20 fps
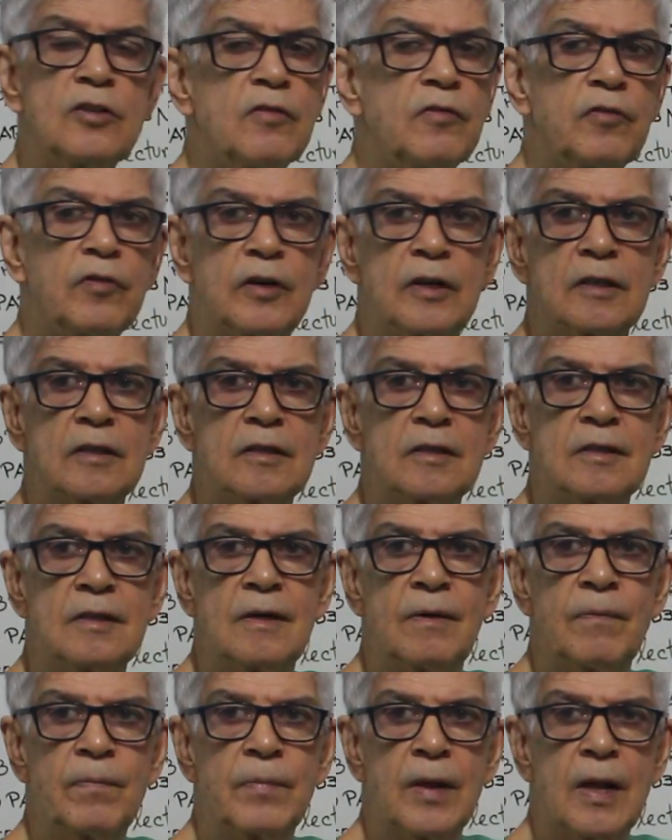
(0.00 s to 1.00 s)
different.
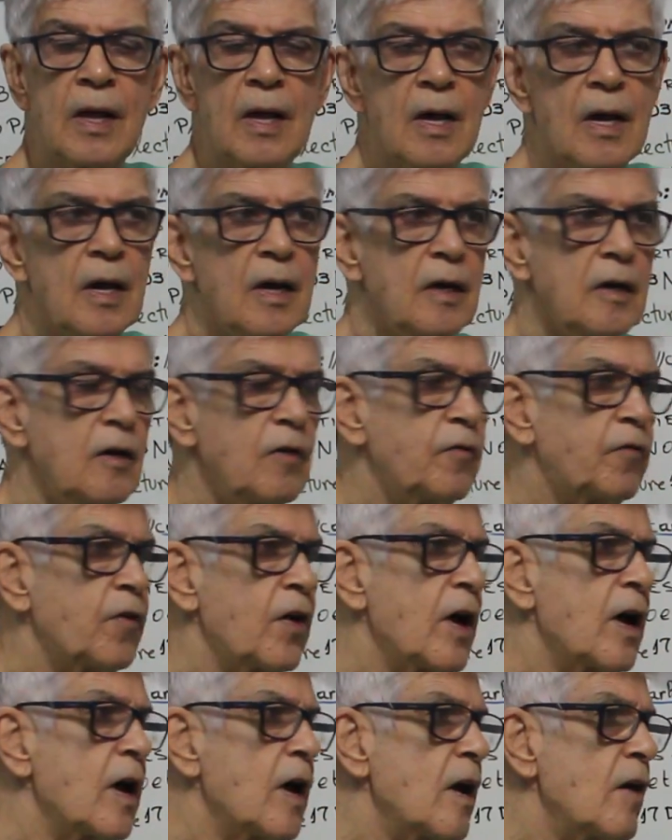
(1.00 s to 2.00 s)

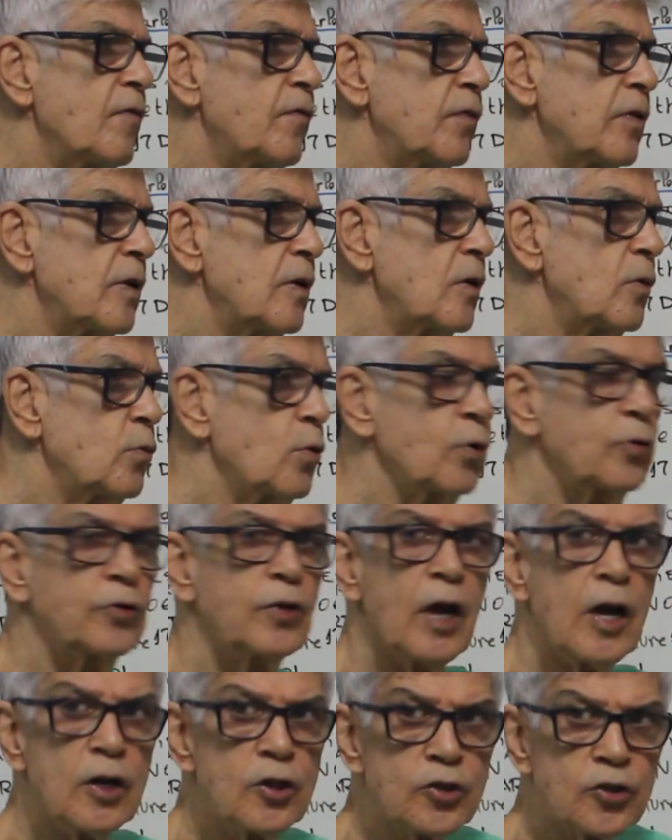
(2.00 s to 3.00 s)
If I have a
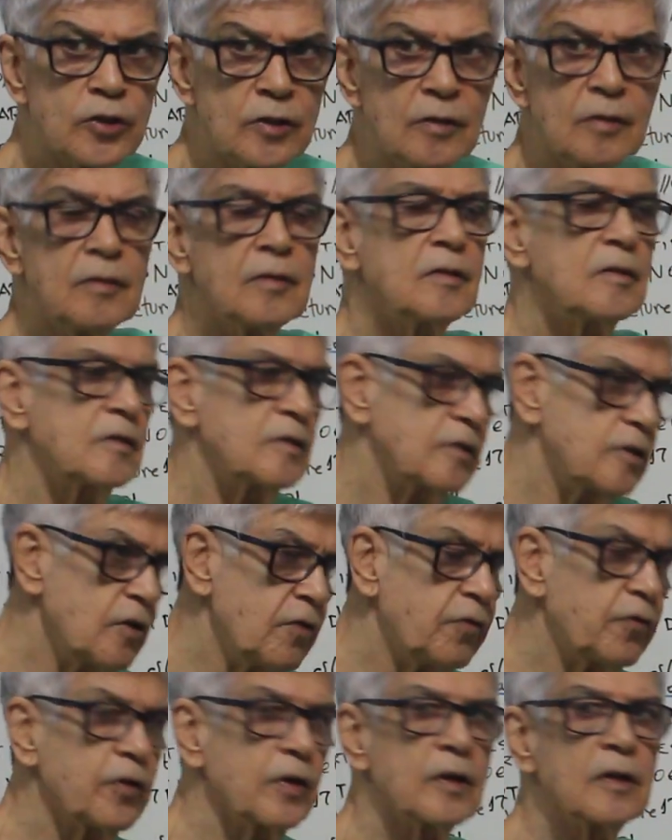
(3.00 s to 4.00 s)
rotation, it's
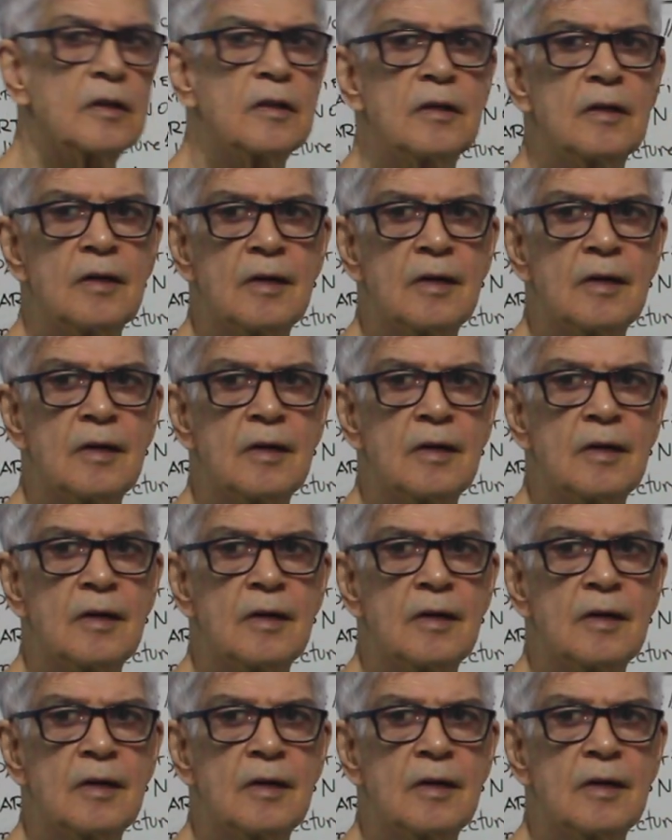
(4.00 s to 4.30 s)
different.